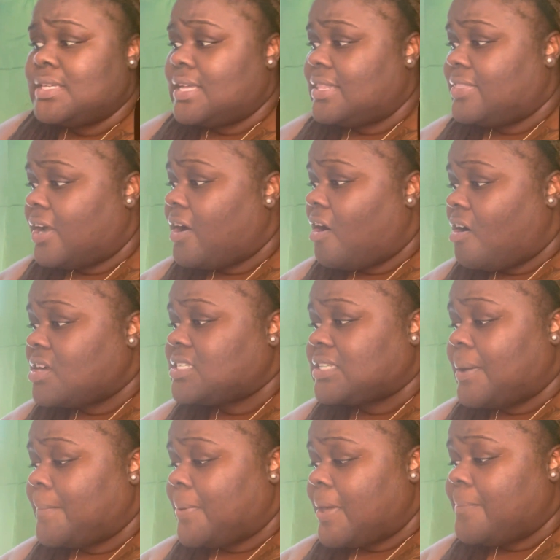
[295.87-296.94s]
There are
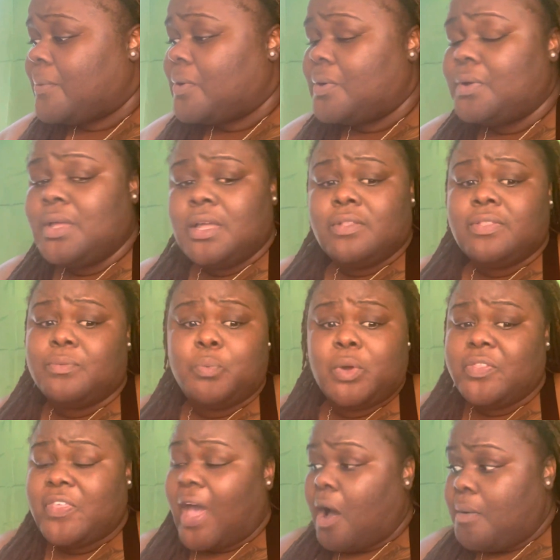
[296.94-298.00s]
some people
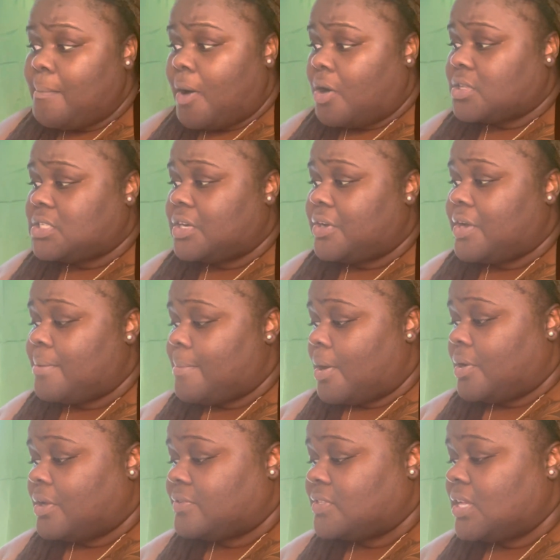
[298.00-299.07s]
without ulterior
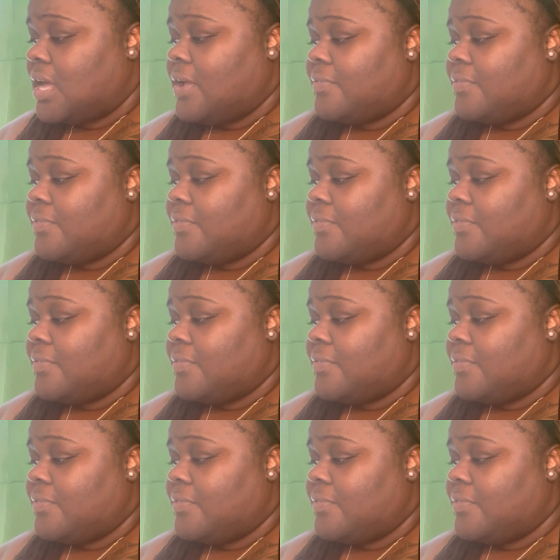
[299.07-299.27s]
motives.